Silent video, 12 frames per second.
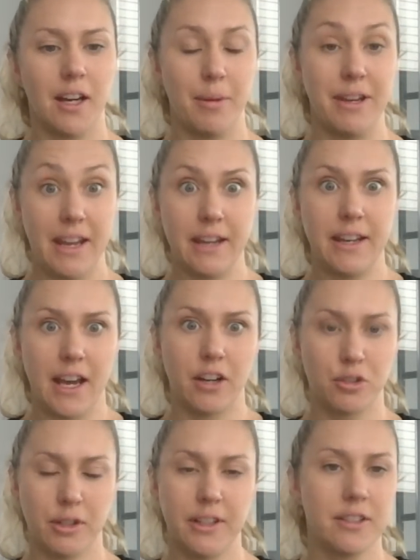in how
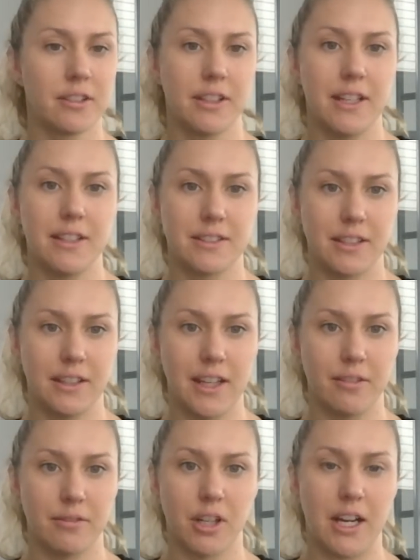critical it is to
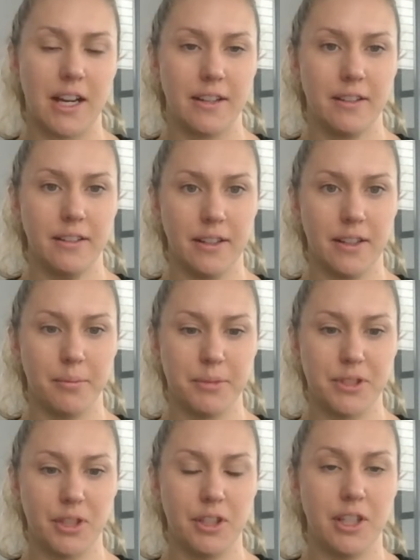get right
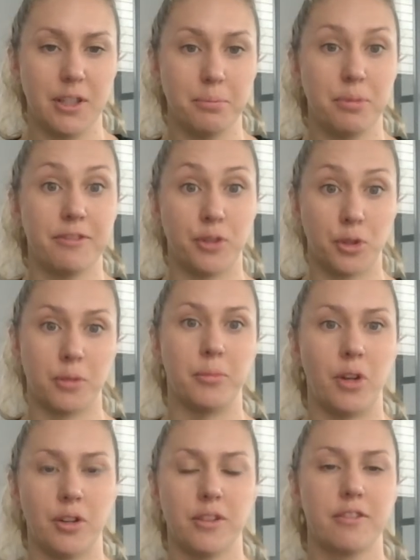so you can perform
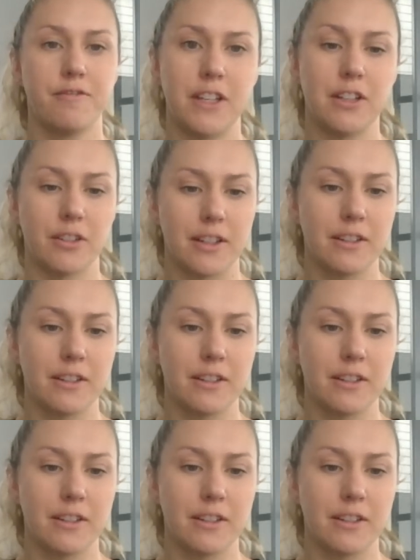on the field.